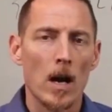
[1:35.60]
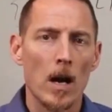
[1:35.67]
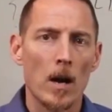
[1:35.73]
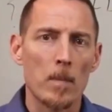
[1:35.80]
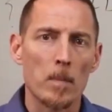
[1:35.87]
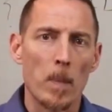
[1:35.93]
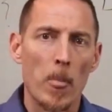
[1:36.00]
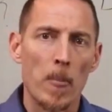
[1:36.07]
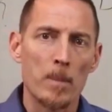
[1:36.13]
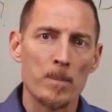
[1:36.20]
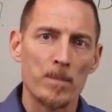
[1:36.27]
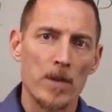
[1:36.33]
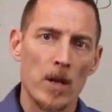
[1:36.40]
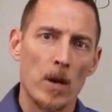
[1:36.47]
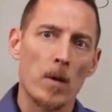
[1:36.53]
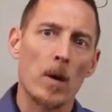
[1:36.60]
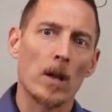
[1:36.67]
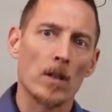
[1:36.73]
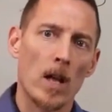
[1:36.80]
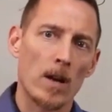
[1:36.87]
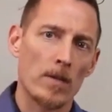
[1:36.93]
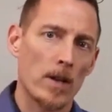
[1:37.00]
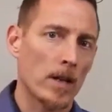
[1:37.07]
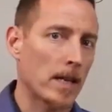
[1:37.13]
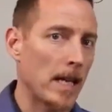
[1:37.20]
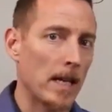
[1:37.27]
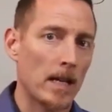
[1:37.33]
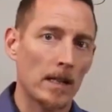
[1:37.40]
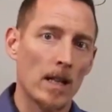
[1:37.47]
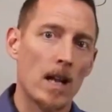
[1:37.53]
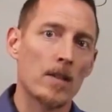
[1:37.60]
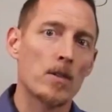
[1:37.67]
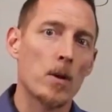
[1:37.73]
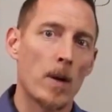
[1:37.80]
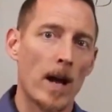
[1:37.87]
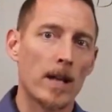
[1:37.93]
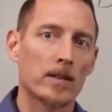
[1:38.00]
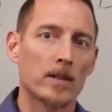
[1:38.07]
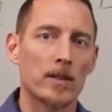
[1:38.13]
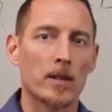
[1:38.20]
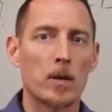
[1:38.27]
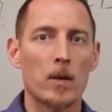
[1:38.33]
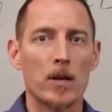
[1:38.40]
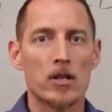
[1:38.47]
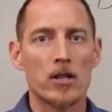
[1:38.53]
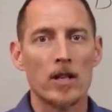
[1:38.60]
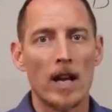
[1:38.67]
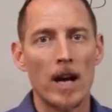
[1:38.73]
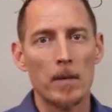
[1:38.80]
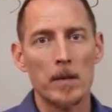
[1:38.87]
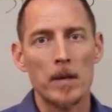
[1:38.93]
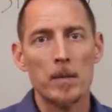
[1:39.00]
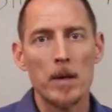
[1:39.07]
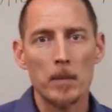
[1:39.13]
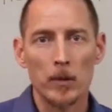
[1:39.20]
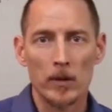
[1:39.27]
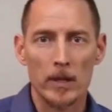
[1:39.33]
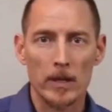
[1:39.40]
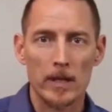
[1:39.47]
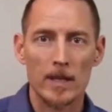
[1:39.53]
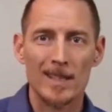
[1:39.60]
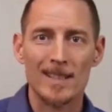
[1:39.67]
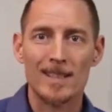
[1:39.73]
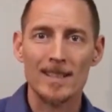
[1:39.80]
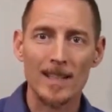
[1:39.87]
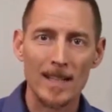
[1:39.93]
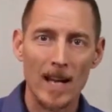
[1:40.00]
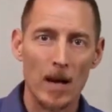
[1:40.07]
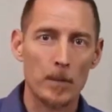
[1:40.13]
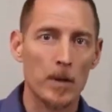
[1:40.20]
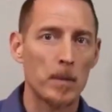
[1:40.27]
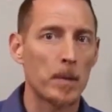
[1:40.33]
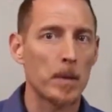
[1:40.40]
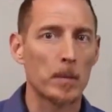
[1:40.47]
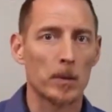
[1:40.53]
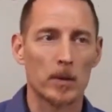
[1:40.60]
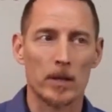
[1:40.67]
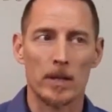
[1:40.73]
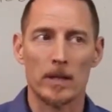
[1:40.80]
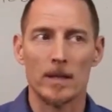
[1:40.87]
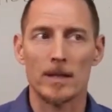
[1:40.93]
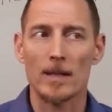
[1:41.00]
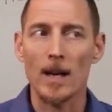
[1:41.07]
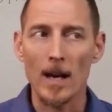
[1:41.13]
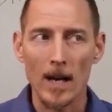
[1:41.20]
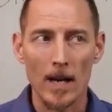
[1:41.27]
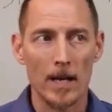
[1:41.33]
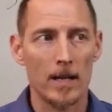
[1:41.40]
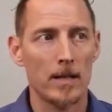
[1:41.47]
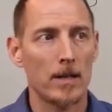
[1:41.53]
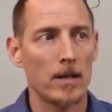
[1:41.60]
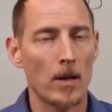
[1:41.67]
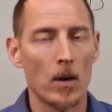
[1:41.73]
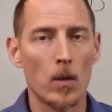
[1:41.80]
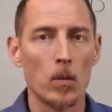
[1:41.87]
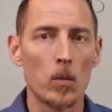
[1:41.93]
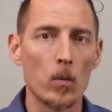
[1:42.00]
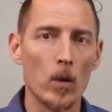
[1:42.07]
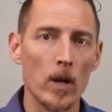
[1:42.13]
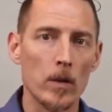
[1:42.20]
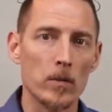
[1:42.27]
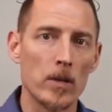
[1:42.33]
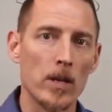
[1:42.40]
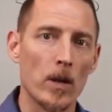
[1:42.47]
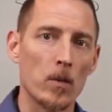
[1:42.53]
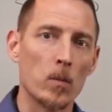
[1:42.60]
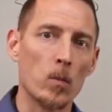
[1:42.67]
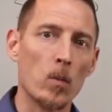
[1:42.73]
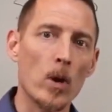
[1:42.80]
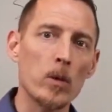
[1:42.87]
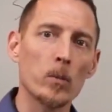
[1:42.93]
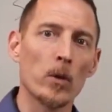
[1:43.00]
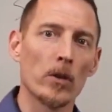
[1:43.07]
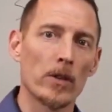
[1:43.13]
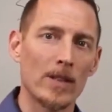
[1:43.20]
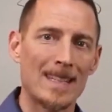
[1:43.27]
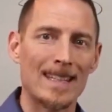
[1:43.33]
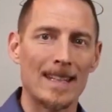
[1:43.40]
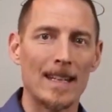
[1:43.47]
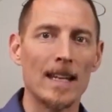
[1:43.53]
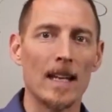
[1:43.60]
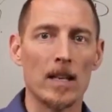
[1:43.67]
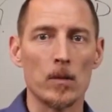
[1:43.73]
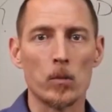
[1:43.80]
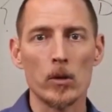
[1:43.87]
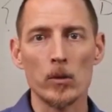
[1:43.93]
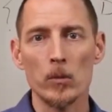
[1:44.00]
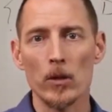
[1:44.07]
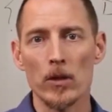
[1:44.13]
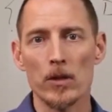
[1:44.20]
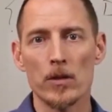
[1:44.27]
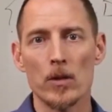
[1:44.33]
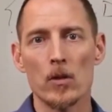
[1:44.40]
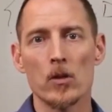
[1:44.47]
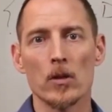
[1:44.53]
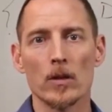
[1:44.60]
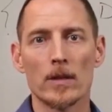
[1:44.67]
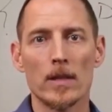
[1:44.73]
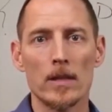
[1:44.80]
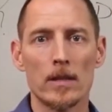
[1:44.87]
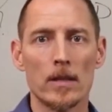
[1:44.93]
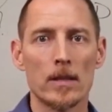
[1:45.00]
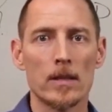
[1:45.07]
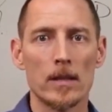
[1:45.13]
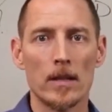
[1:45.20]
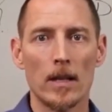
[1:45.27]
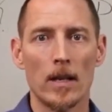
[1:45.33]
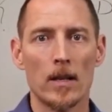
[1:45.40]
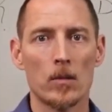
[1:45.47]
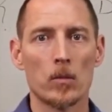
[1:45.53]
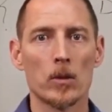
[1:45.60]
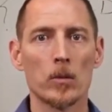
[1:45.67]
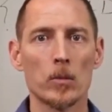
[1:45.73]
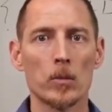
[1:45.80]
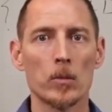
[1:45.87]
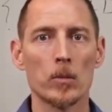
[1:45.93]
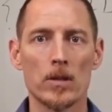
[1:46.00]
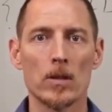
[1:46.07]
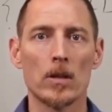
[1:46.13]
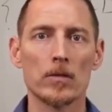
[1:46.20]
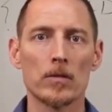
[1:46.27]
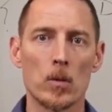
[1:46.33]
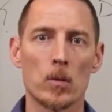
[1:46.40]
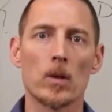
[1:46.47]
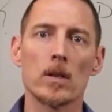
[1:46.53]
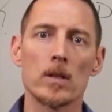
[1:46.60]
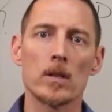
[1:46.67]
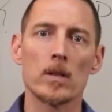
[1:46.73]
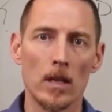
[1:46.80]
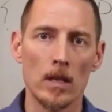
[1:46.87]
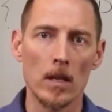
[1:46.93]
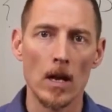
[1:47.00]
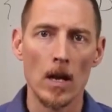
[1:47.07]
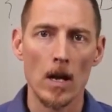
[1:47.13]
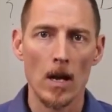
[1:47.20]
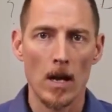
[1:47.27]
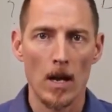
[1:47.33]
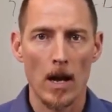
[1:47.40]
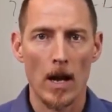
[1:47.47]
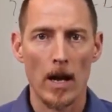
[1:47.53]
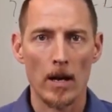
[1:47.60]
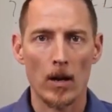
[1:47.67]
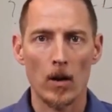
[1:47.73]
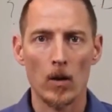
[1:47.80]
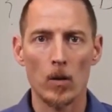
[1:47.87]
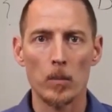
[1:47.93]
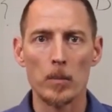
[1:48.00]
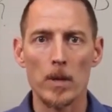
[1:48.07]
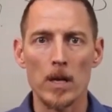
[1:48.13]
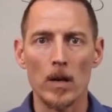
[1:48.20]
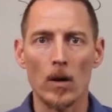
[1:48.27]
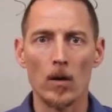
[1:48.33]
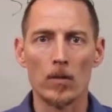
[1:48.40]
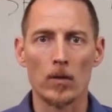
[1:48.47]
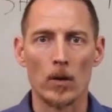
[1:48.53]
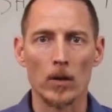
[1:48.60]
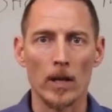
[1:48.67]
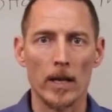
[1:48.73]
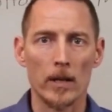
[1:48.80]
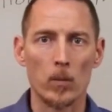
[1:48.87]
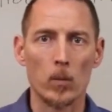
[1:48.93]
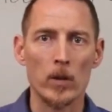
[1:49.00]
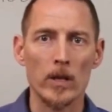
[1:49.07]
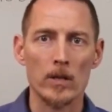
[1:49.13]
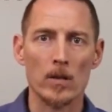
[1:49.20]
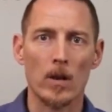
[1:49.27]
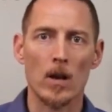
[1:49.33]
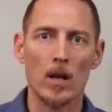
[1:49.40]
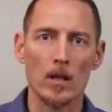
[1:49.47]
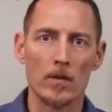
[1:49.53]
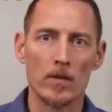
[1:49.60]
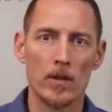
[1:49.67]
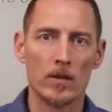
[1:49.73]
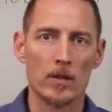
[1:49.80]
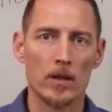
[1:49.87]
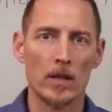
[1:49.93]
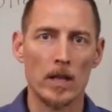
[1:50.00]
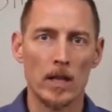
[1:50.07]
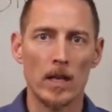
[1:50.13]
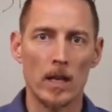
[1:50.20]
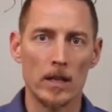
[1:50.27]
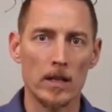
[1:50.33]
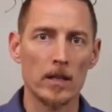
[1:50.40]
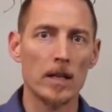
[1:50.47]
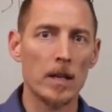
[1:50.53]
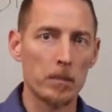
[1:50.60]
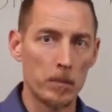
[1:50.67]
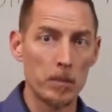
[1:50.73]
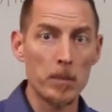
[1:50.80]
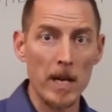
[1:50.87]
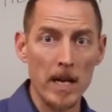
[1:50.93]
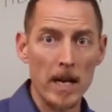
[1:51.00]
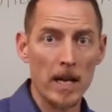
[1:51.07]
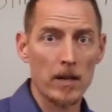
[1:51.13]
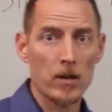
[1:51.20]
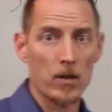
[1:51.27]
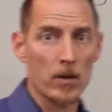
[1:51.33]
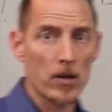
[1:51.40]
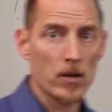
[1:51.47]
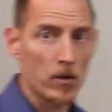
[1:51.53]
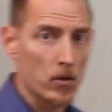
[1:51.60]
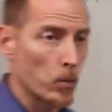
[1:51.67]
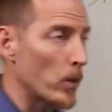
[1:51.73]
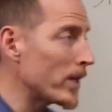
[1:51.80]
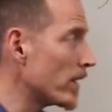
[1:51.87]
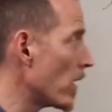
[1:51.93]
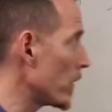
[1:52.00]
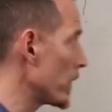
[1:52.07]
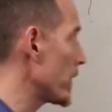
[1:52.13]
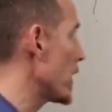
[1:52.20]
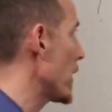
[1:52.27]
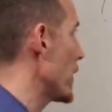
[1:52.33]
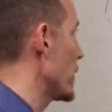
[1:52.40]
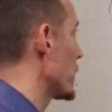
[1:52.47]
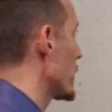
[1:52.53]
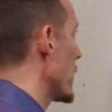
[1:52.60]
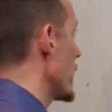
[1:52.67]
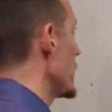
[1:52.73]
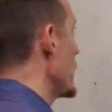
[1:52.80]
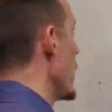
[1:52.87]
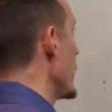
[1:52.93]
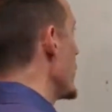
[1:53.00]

um, you know, a lot of you, again, a lot of you are asking the question, how many people are going to get sick? How many people are going to die? You know, when, you know, when will this end? When will the social distancing end? When will the self quarantine at home be over? Like, when is all of this going to end? And the big answer is, is we don't know, right?